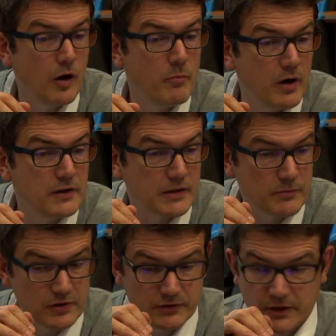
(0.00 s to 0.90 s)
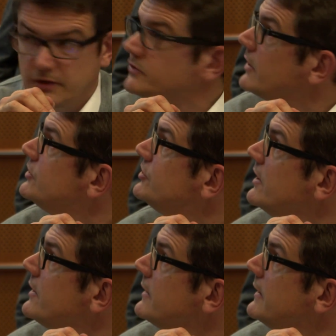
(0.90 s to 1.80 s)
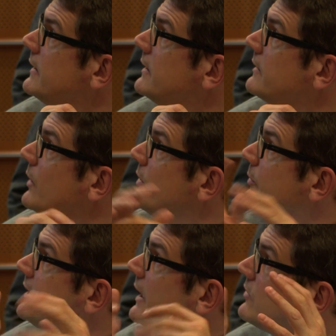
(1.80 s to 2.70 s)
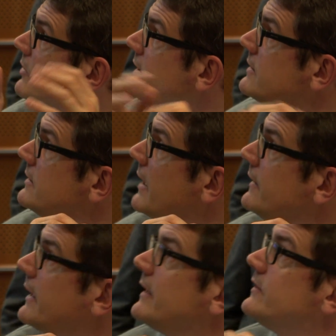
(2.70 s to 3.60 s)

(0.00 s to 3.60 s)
Hubble sun shield that we recalculated, and they can